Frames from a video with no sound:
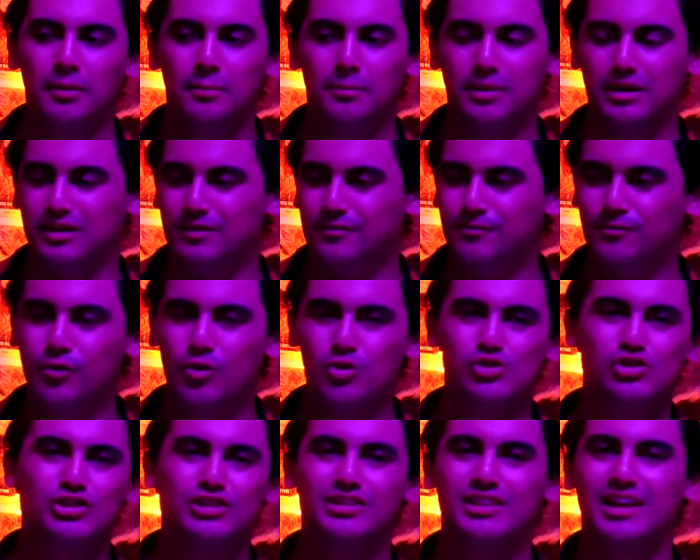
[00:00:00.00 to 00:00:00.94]
But
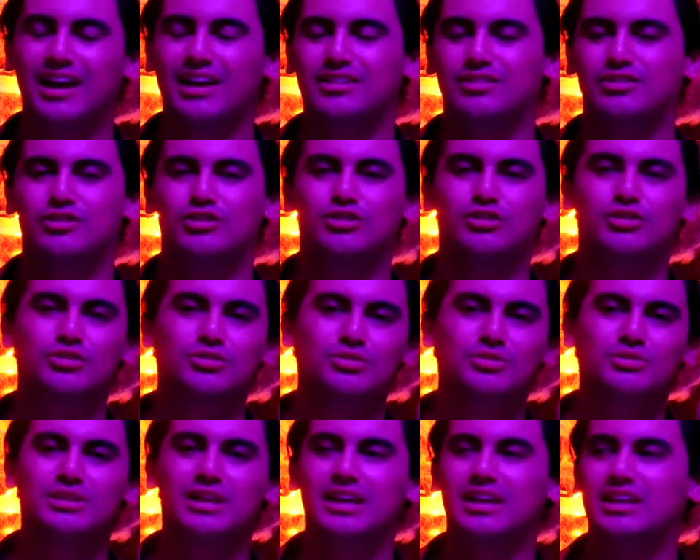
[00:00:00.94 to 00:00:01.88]
unfortunately that is too
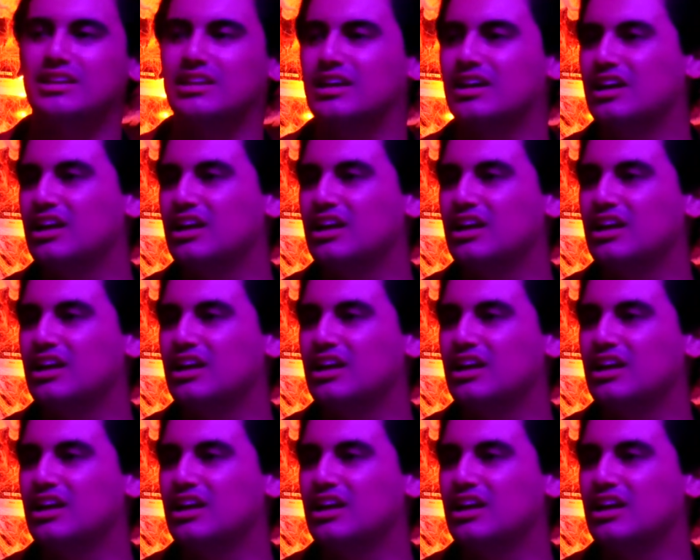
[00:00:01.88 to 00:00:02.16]
late.